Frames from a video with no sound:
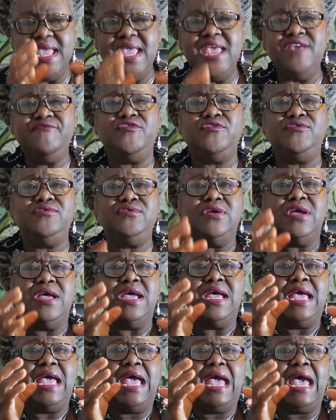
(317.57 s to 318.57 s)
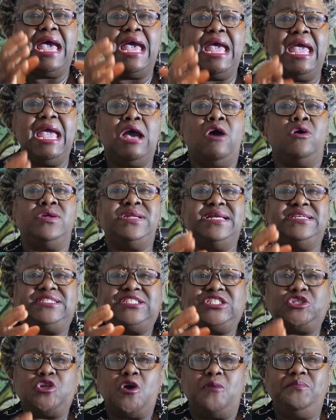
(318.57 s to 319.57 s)
even on a
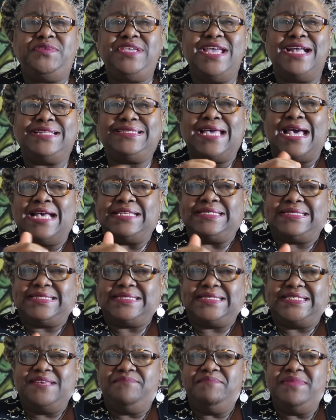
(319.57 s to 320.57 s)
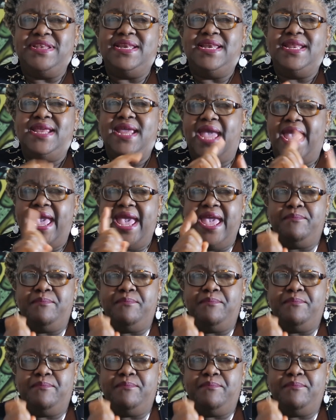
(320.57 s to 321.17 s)
subject as seemingly